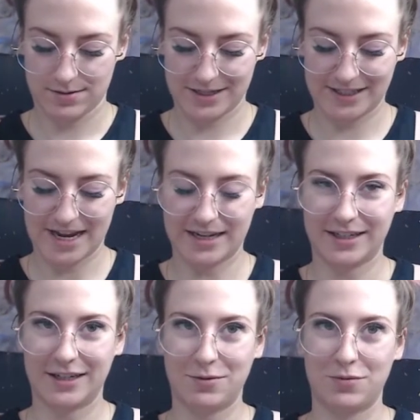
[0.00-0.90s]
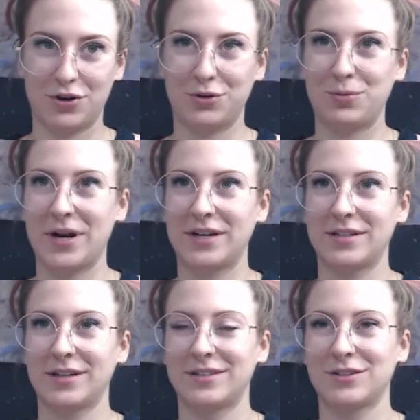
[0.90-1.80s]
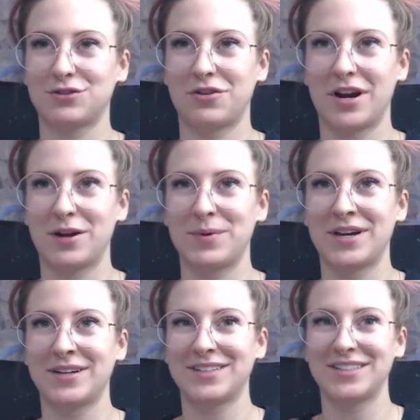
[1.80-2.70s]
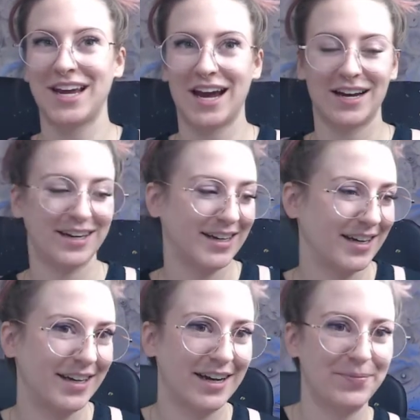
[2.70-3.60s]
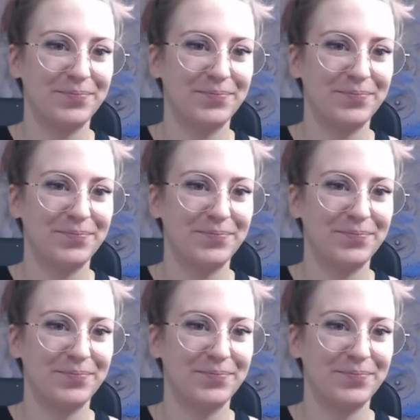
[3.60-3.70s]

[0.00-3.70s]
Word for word: is that like a good way to describe it? Yeah, yeah, yeah, yeah.